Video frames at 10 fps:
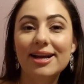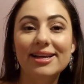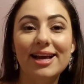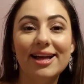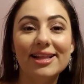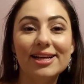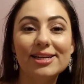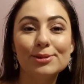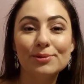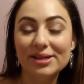yeah, that
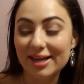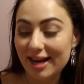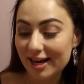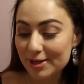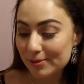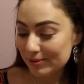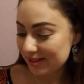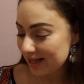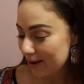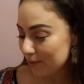is what I use
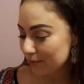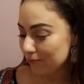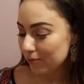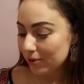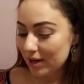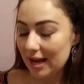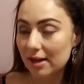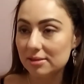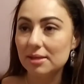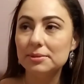that one for.
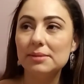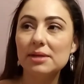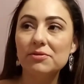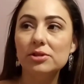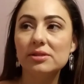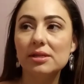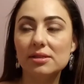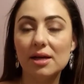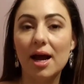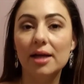And sometimes I've used it as
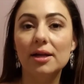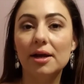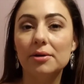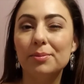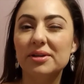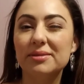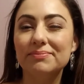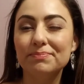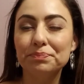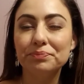a highlighter, but
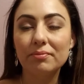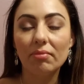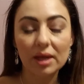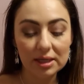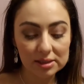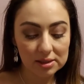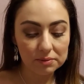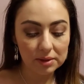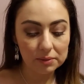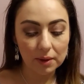it doesn't
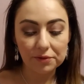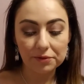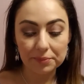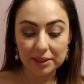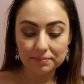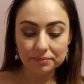really work for me.